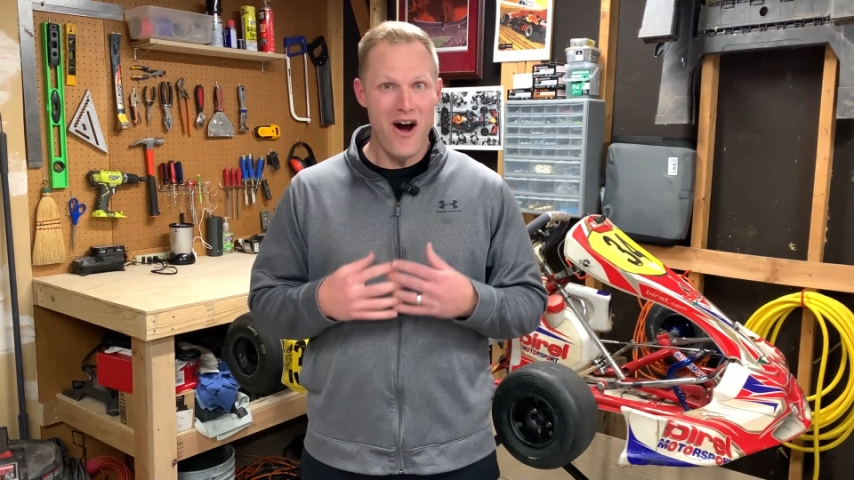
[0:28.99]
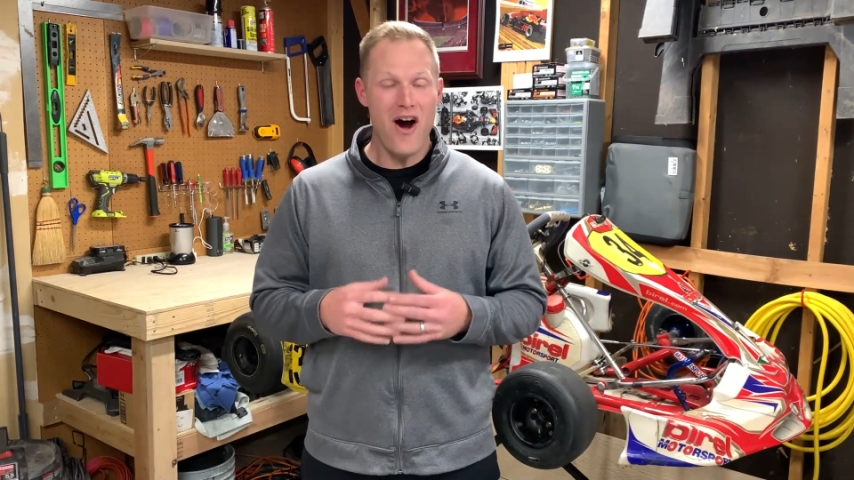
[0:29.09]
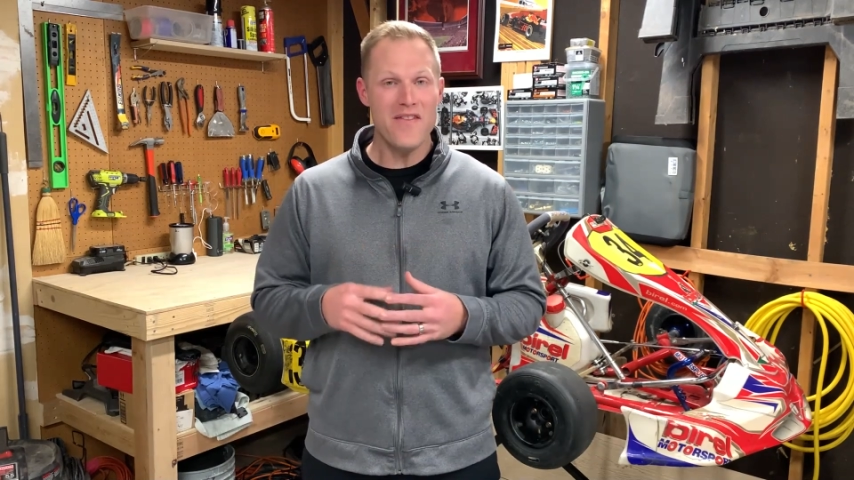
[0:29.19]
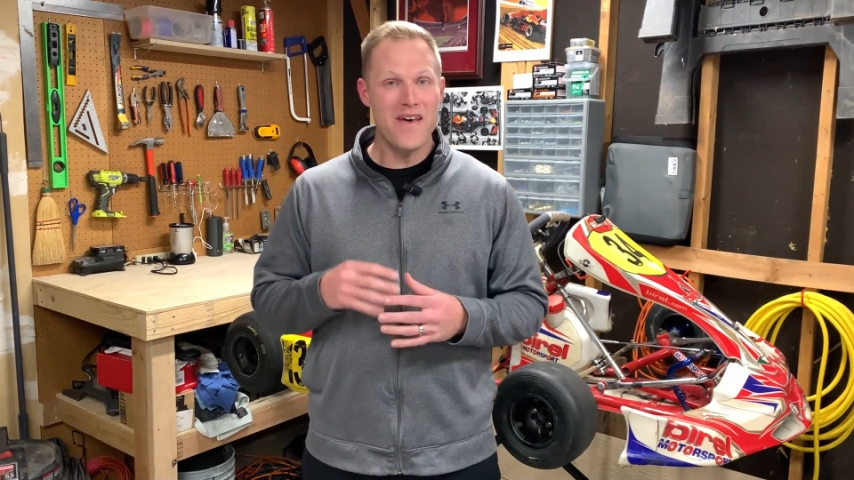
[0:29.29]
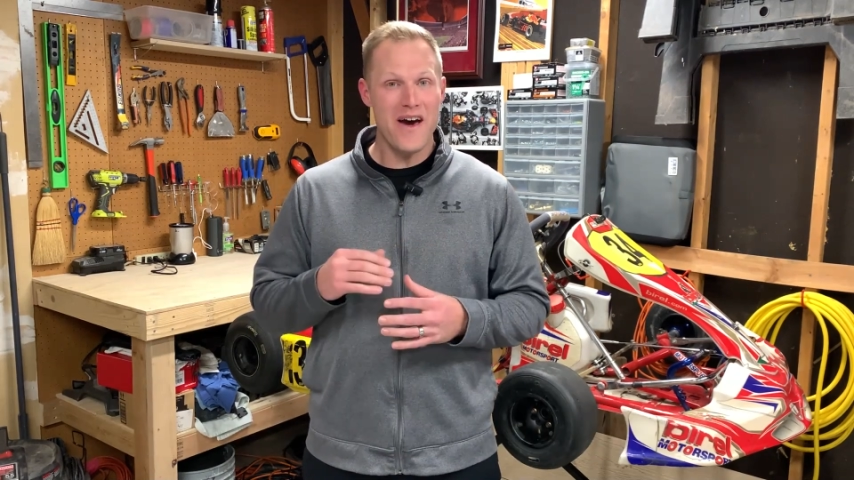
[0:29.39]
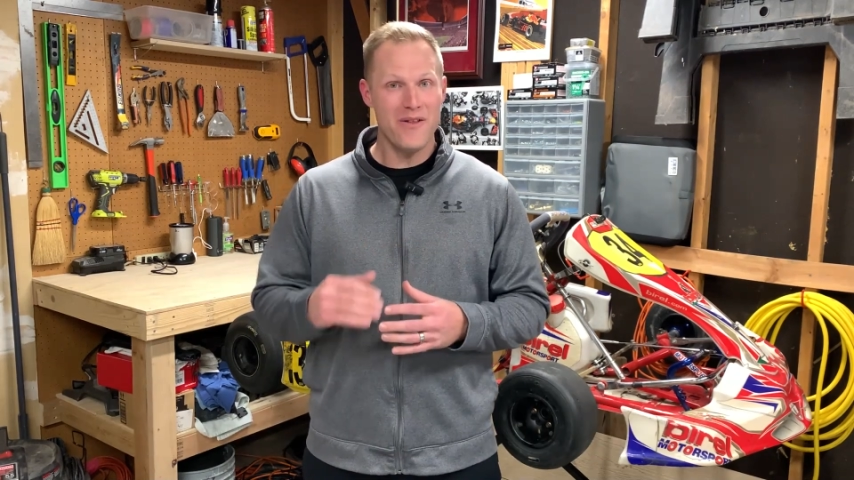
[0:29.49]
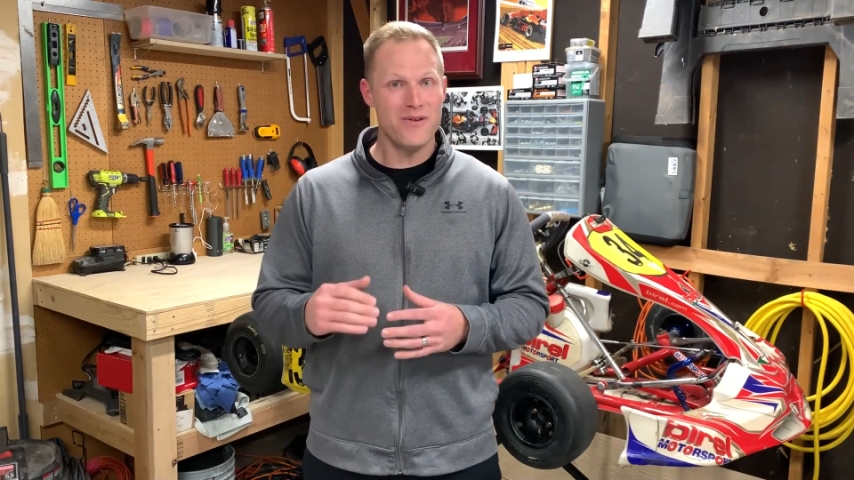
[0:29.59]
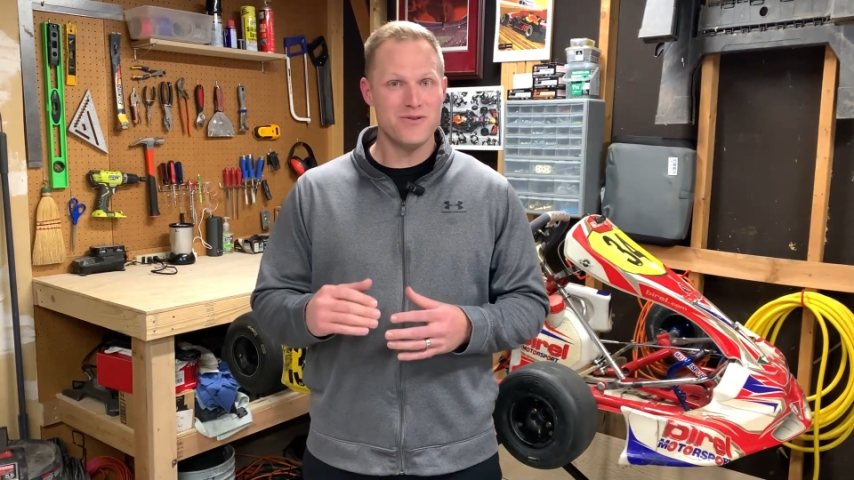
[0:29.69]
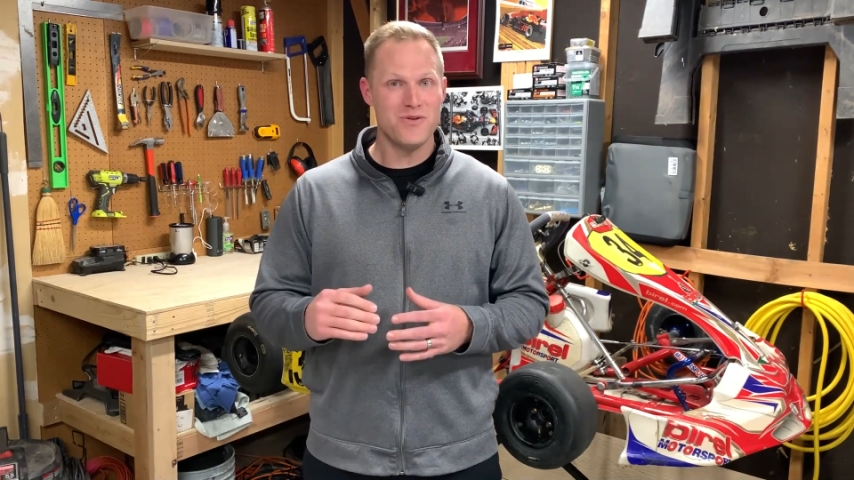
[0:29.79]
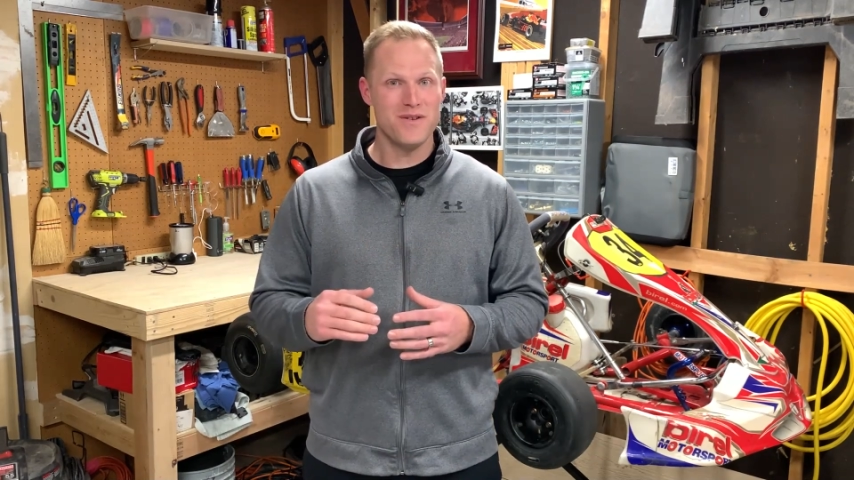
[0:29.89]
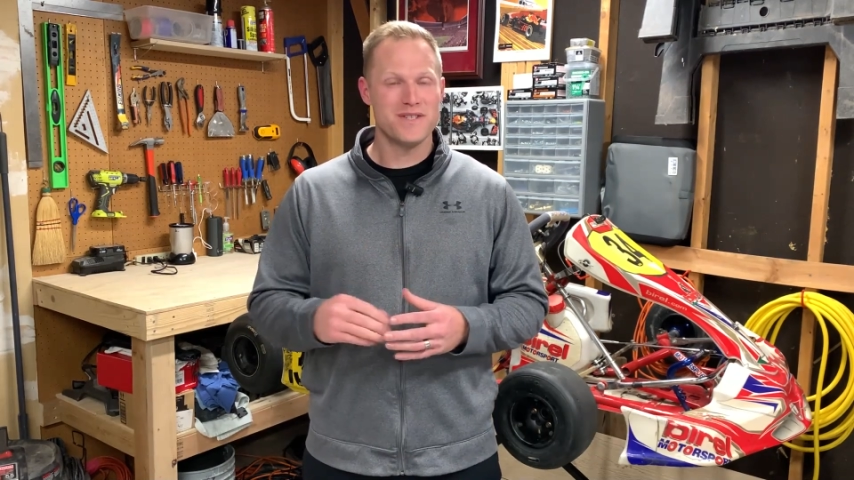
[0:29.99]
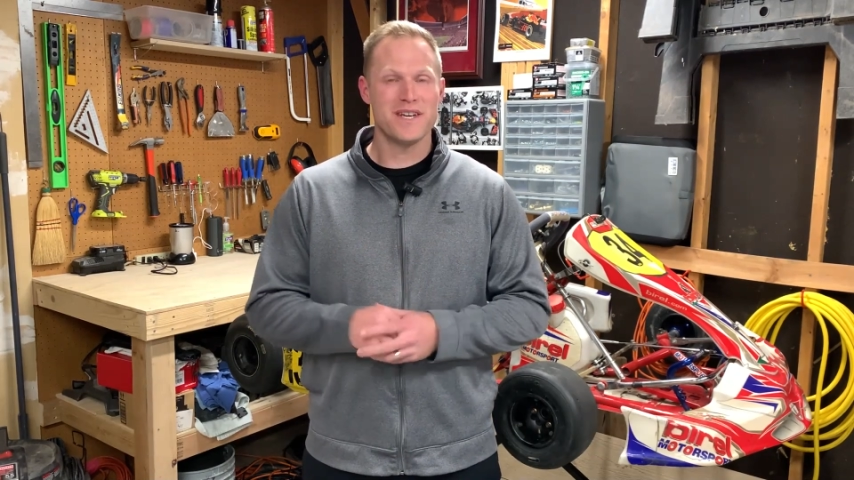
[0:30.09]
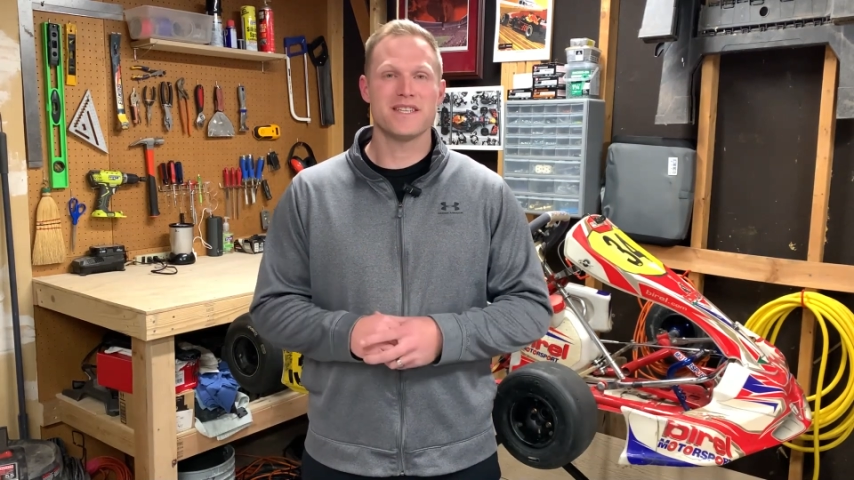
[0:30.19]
on the LO206